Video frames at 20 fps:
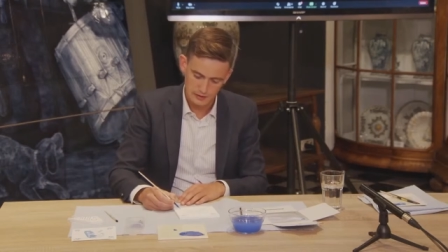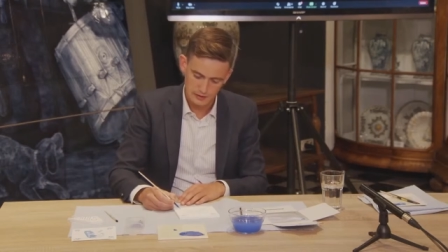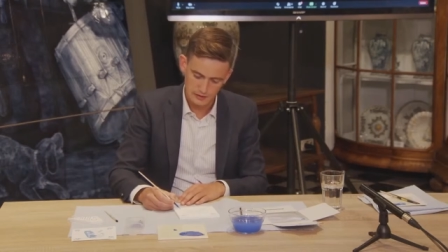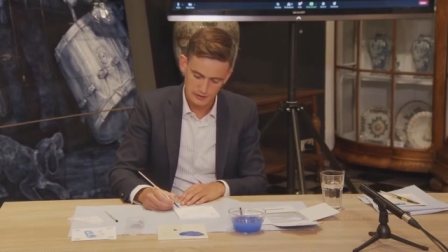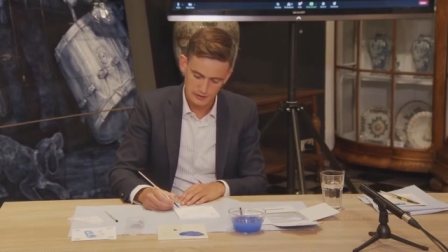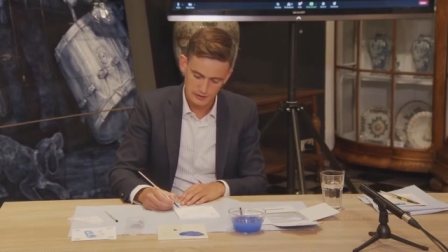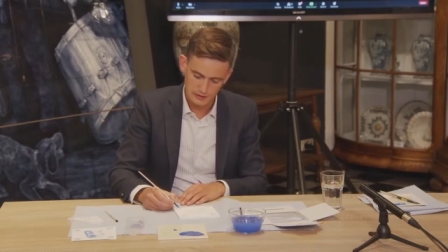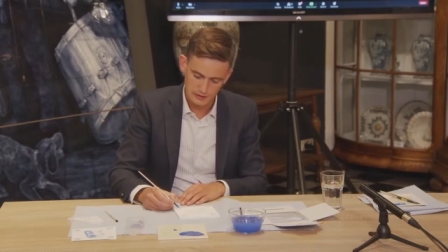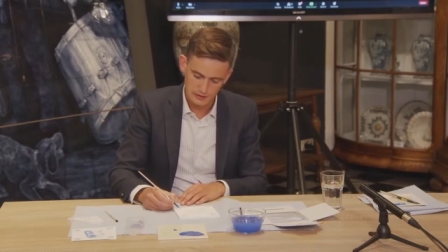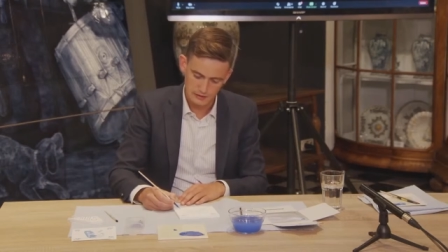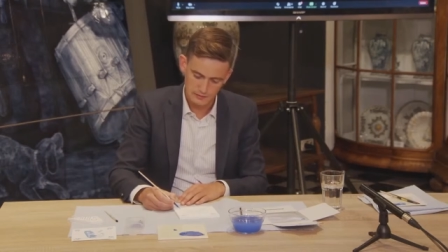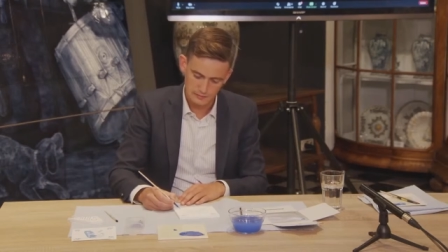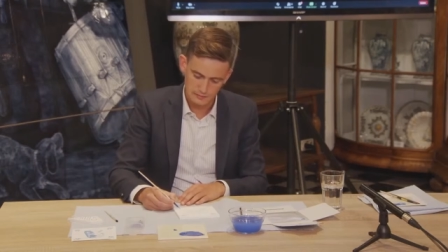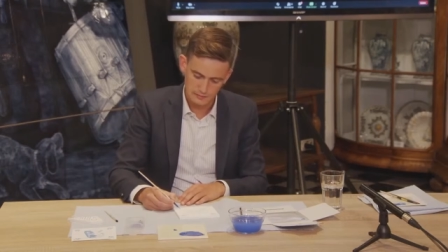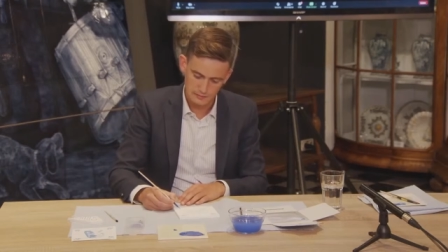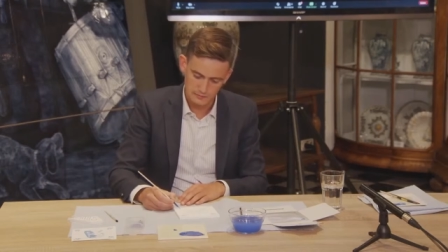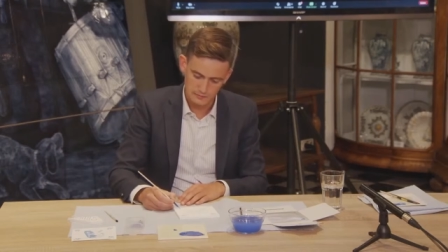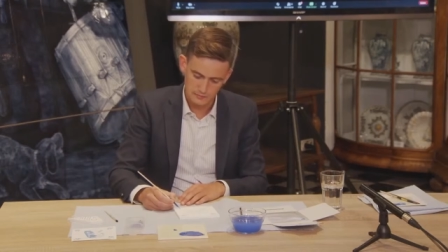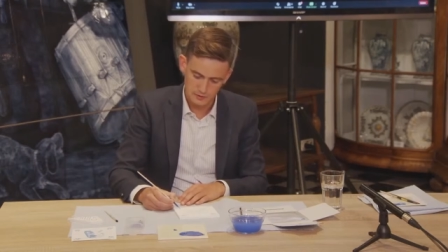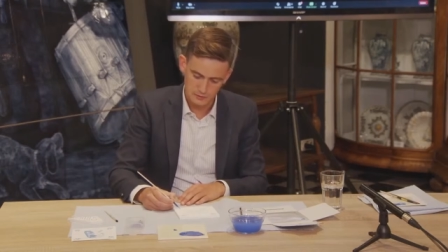
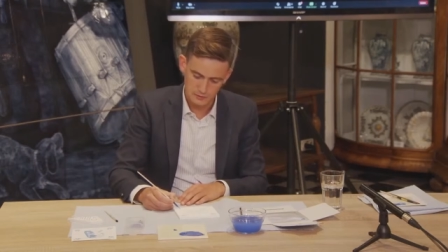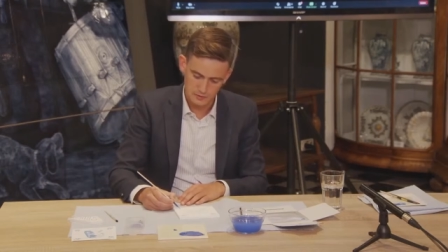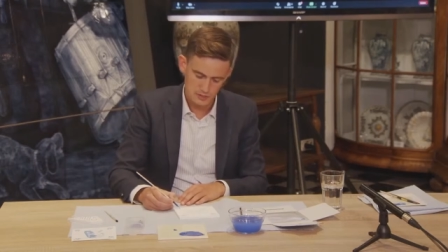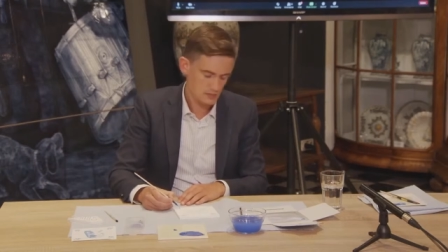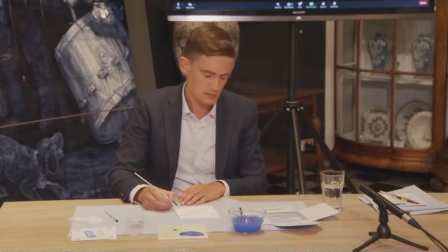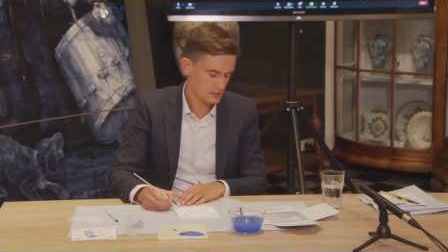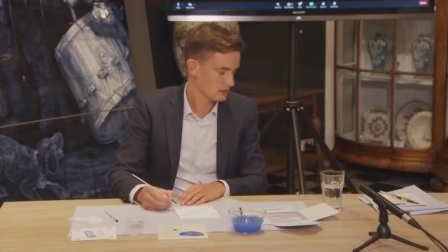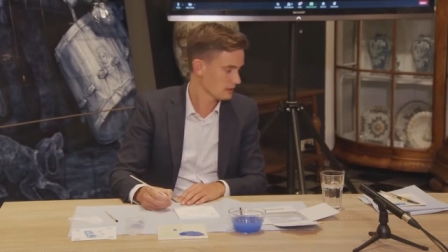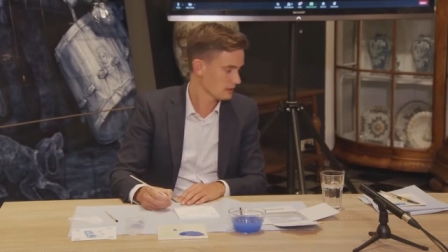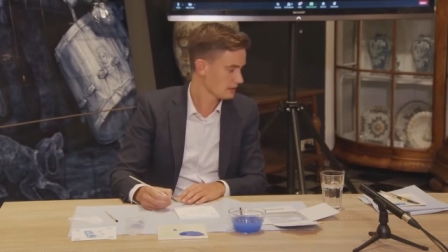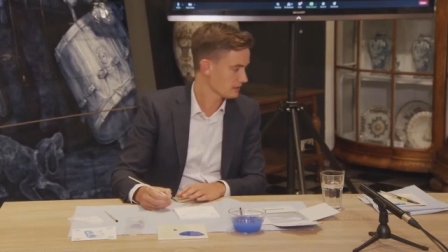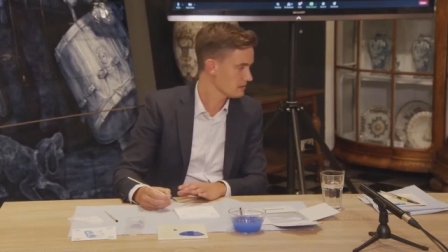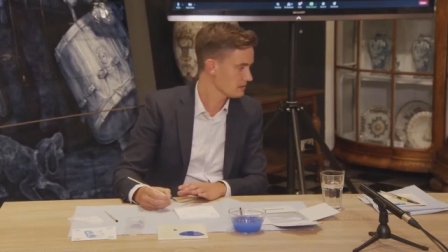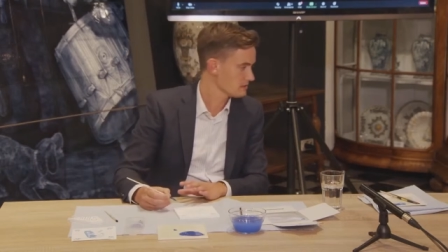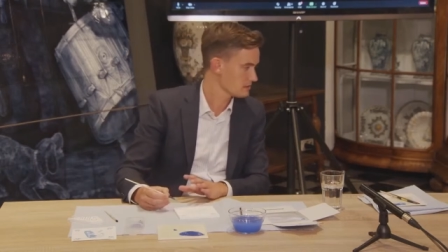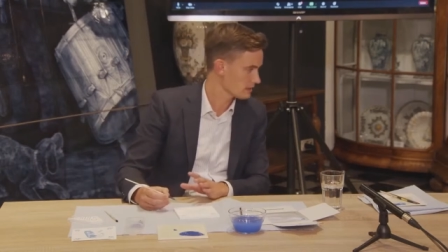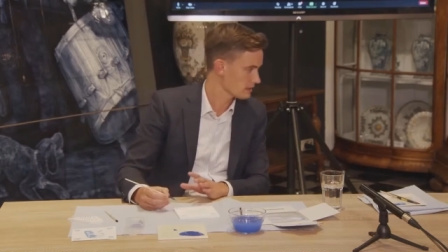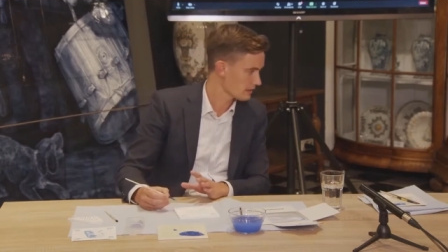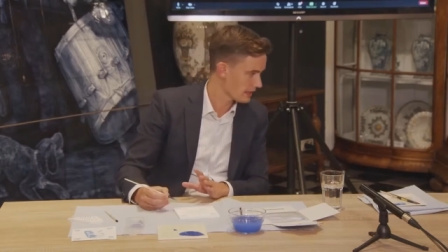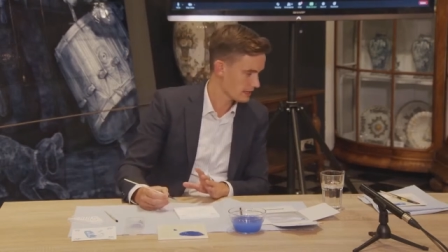um, which is a lot
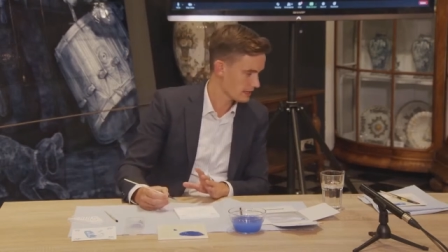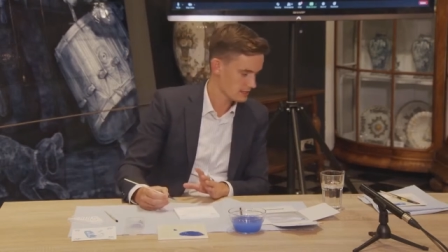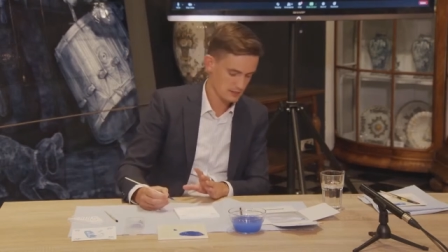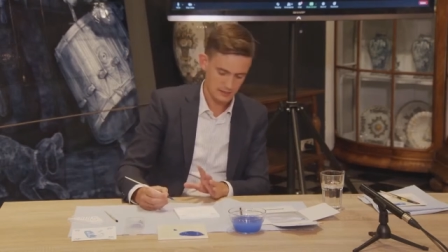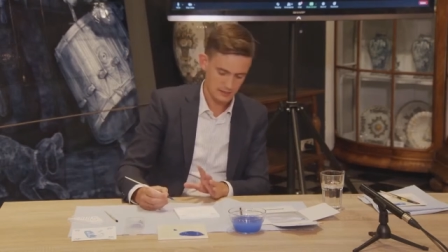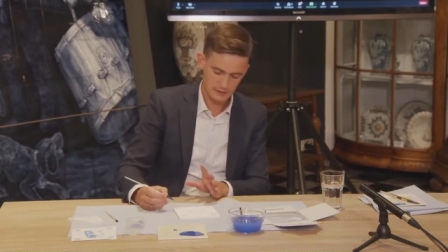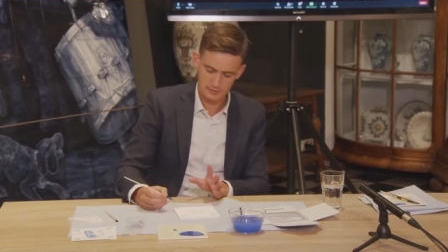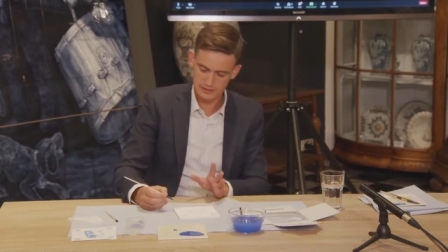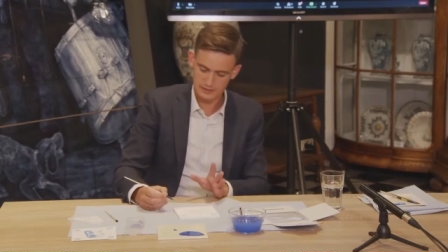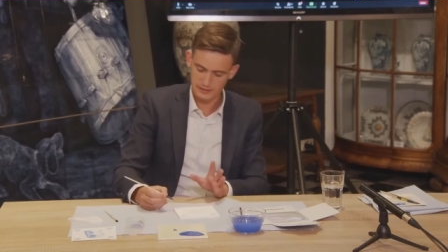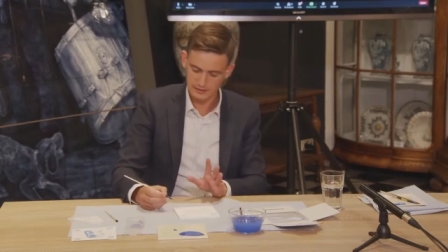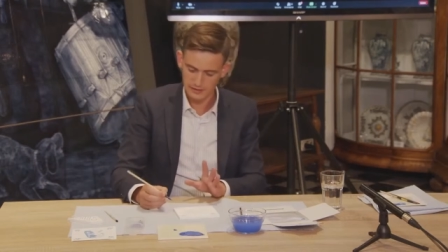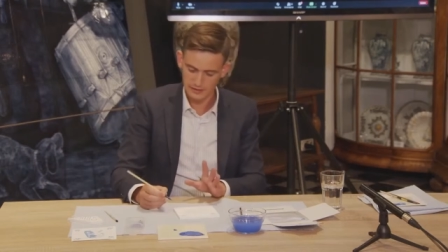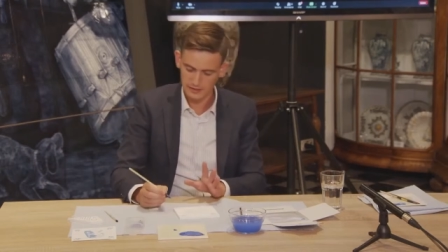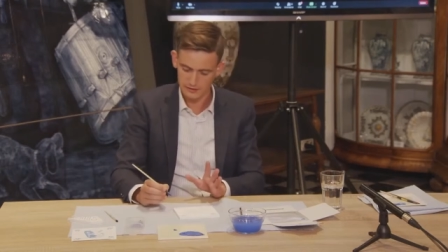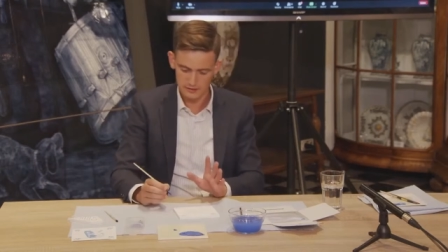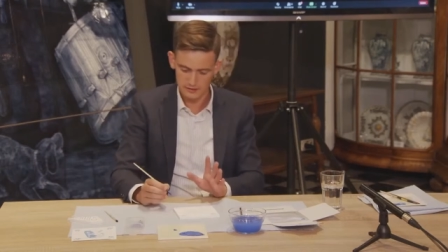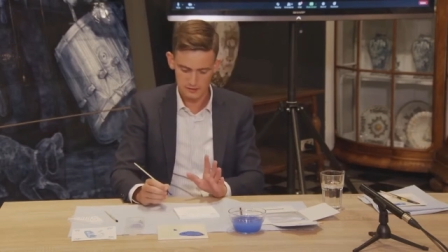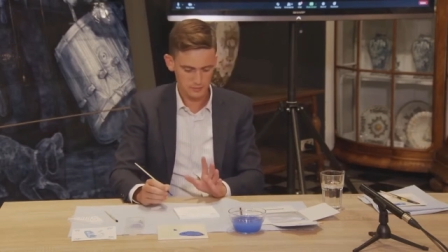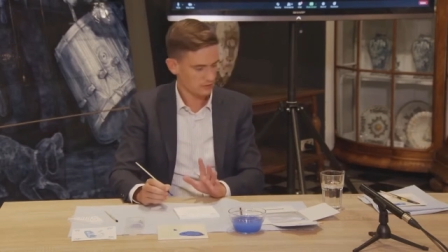easier actually. But the
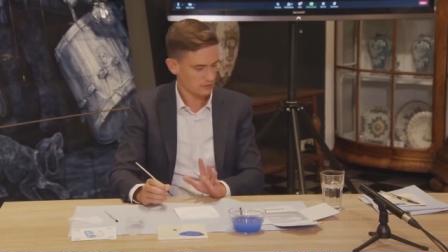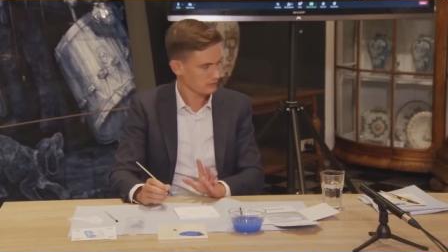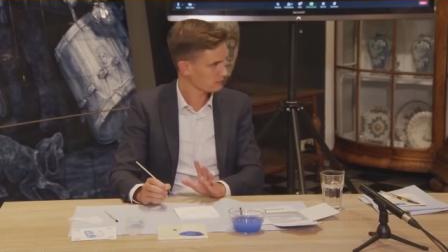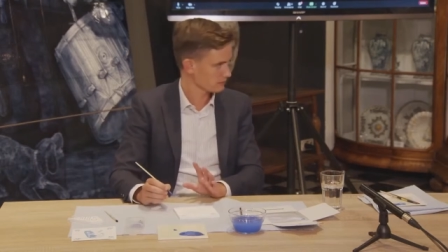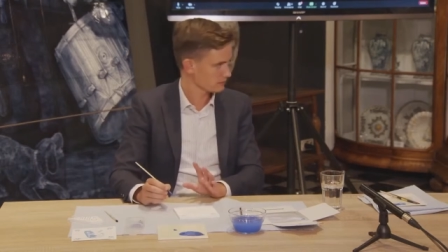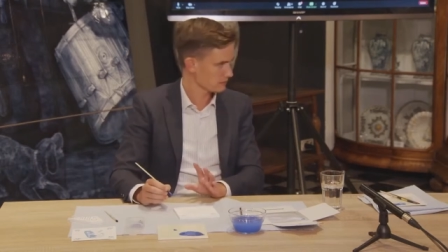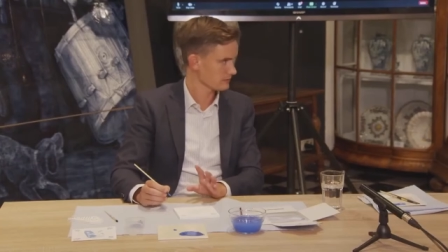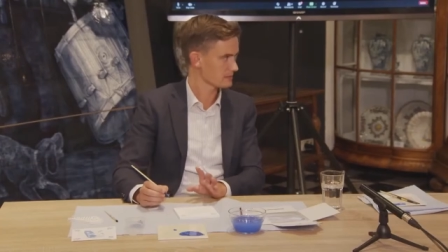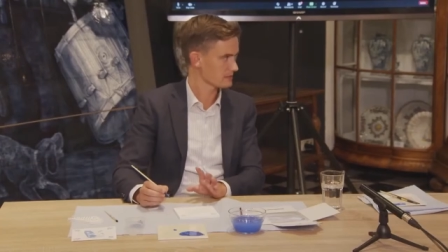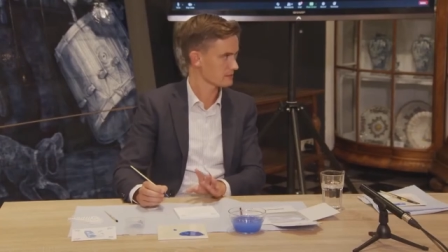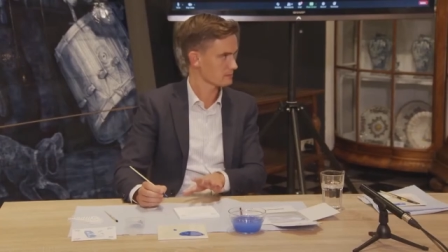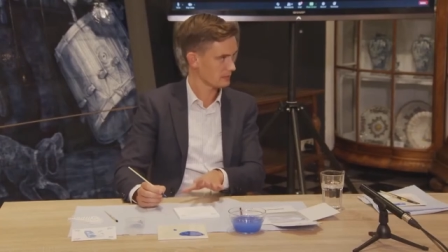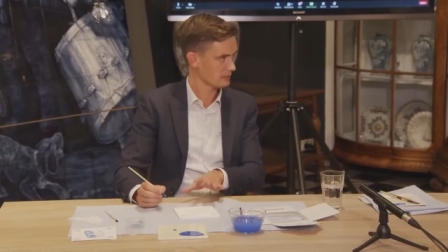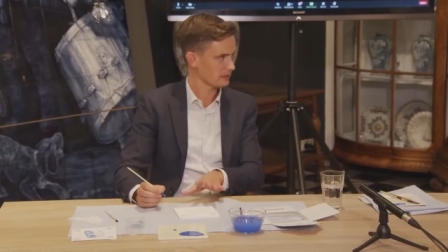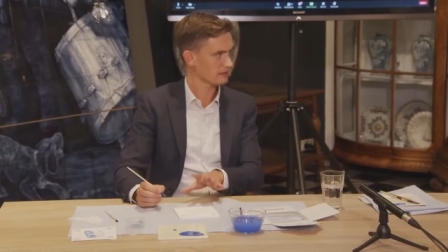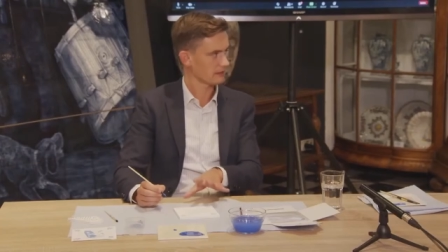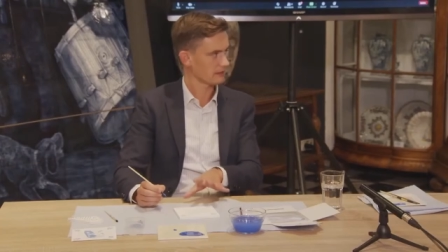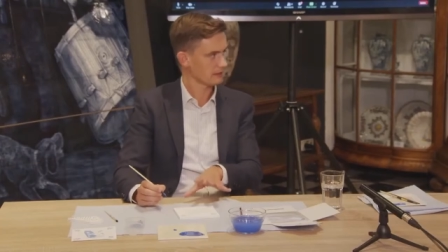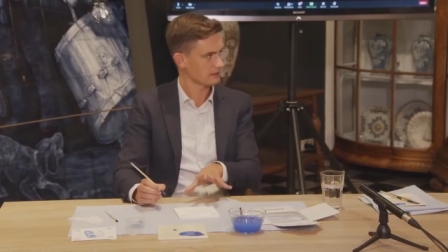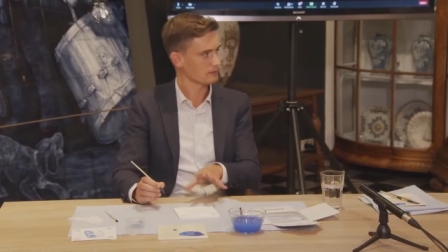Netherlands Board of Tourism
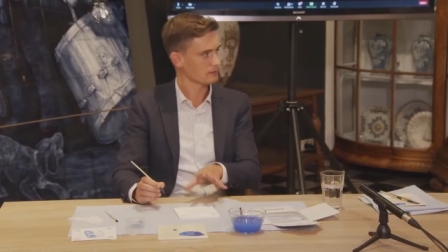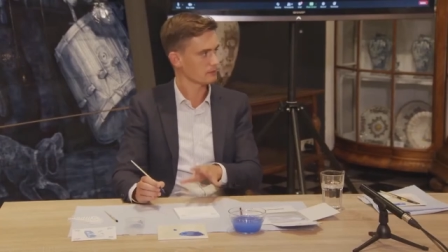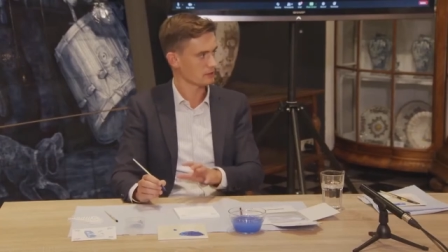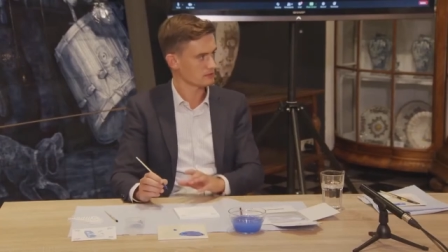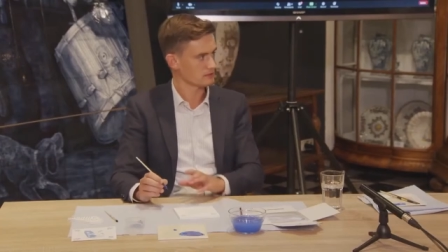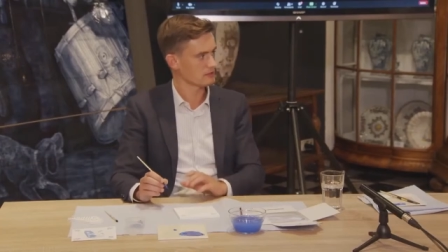picked the, the most